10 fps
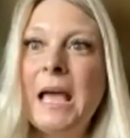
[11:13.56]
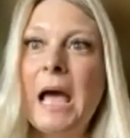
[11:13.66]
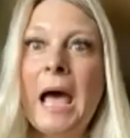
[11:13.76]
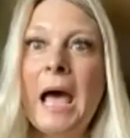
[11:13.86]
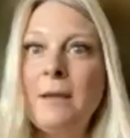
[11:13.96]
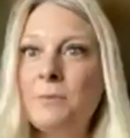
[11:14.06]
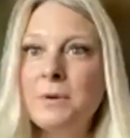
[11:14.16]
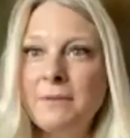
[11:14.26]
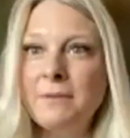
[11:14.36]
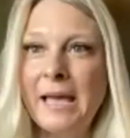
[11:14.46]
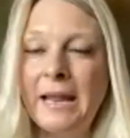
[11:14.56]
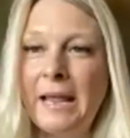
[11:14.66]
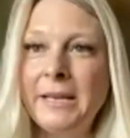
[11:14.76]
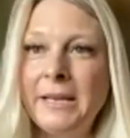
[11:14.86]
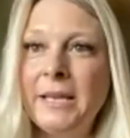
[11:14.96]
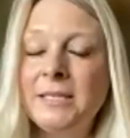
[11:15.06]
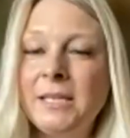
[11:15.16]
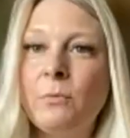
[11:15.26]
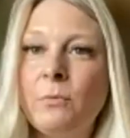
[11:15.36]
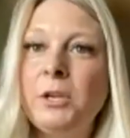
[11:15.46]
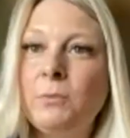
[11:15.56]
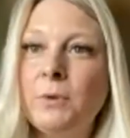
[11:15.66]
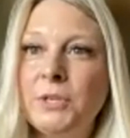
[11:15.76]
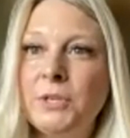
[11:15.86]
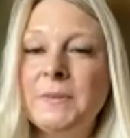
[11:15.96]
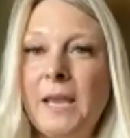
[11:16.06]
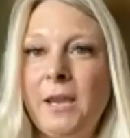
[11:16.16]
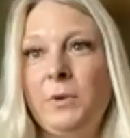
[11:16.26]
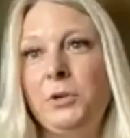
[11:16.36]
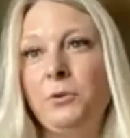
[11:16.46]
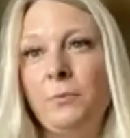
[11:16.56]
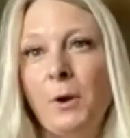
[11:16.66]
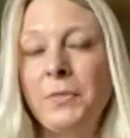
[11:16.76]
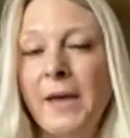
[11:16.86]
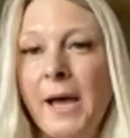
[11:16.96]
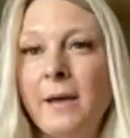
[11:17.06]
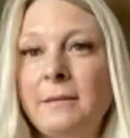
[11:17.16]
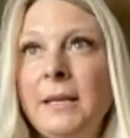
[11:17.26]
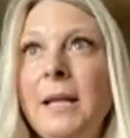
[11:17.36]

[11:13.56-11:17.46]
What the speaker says: I wouldn't have had any idea what you were just saying when you wrote that.